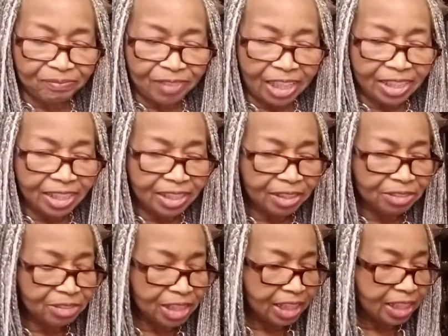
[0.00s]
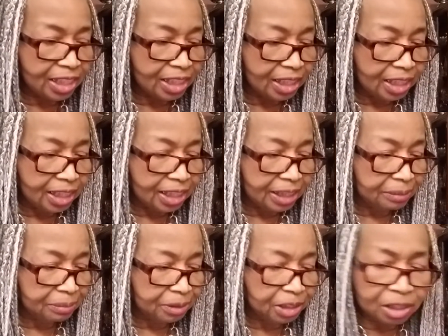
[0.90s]
The other thing,
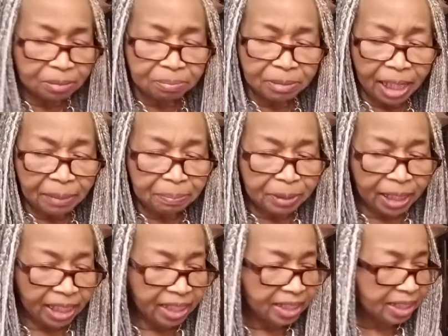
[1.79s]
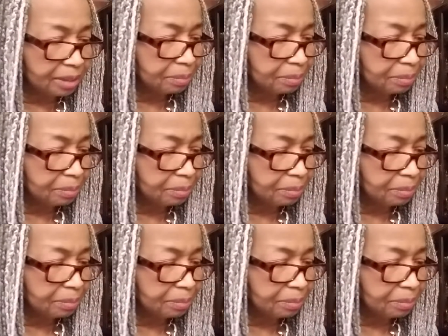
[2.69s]
you can buy pens and